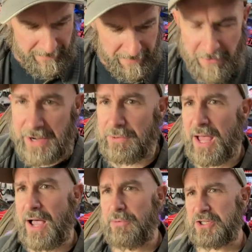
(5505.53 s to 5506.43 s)
All
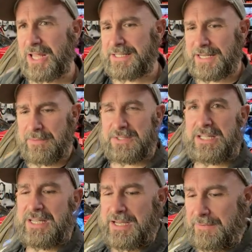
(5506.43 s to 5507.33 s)
right, would you like to come
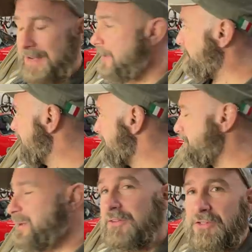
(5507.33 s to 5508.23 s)
see now the
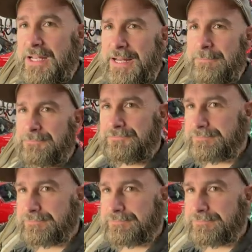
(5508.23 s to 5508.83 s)
next bit of cleaning?